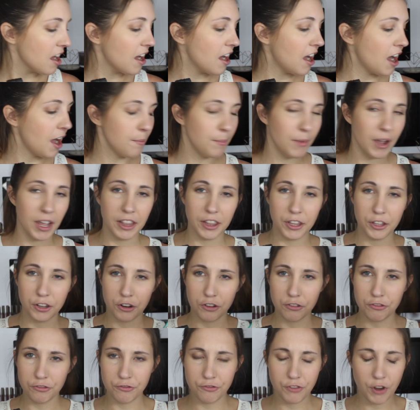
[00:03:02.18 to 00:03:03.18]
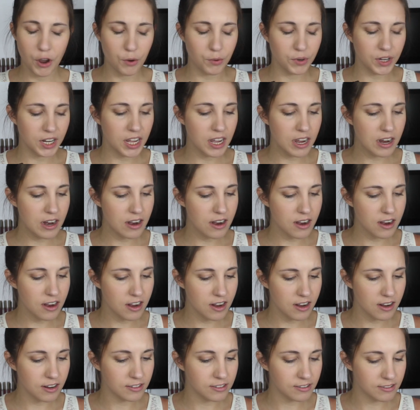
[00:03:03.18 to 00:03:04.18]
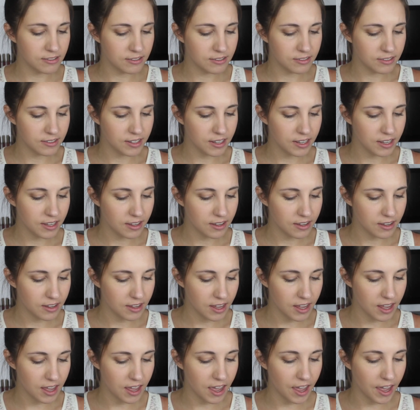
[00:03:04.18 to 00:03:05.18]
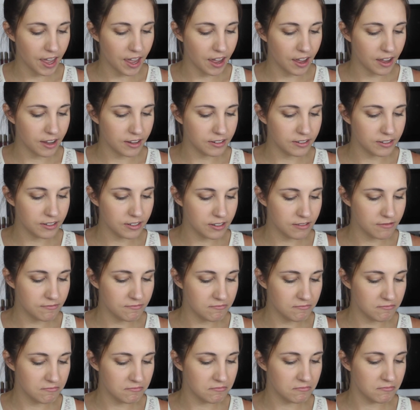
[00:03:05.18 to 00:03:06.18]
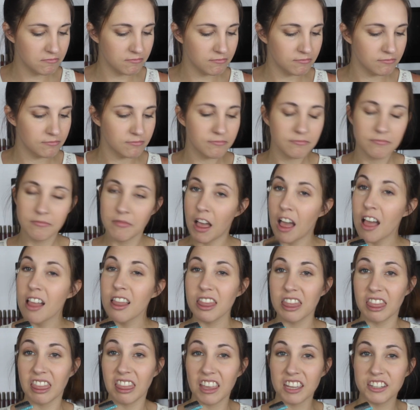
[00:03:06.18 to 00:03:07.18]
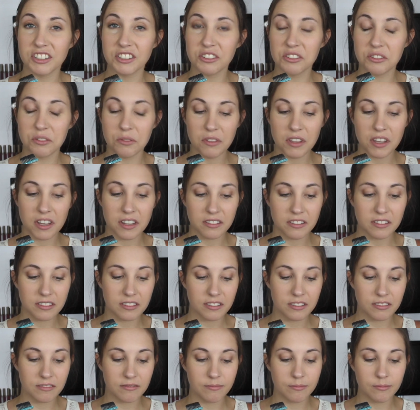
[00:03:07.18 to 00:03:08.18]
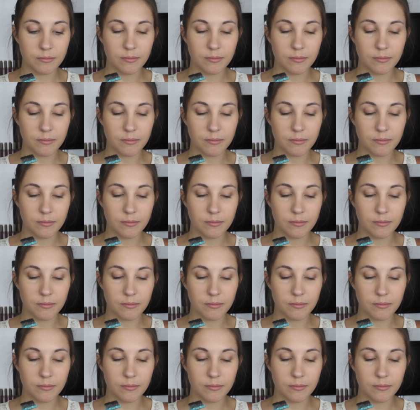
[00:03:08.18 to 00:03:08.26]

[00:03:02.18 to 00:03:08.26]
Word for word: got my little phone here and let's do this